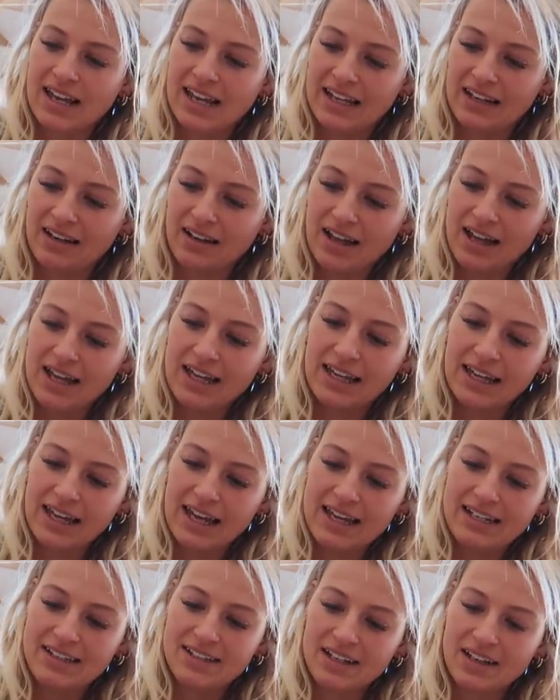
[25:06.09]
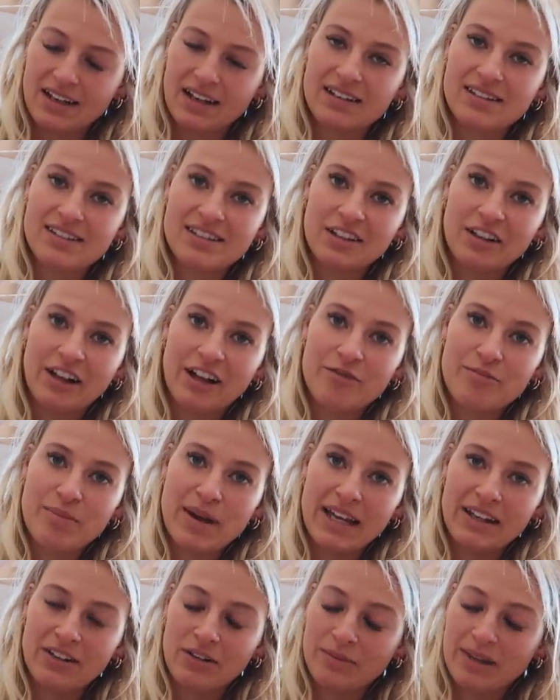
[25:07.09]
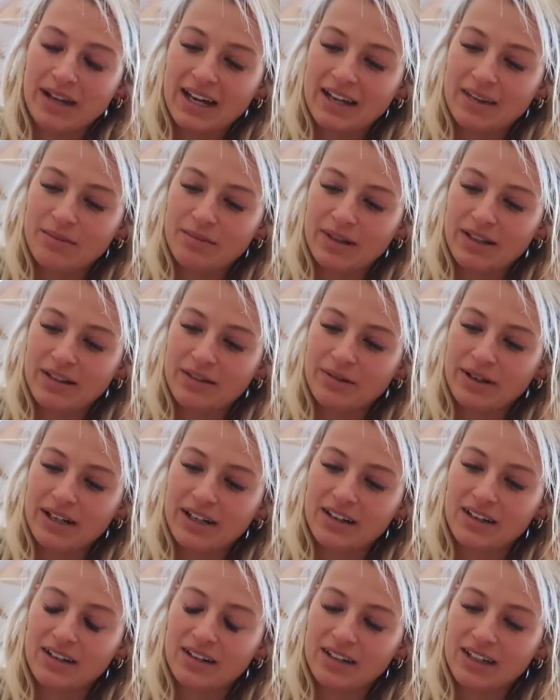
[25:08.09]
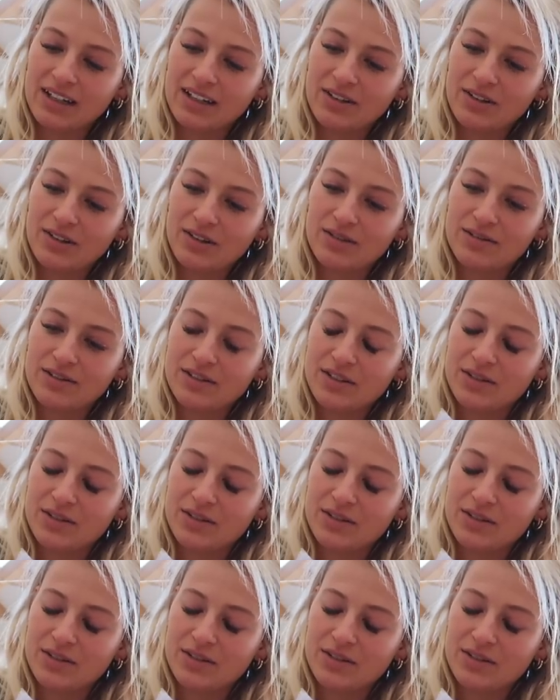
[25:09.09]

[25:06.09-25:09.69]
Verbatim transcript: in like a, I still have paint on my hand by the way, I can't get it off.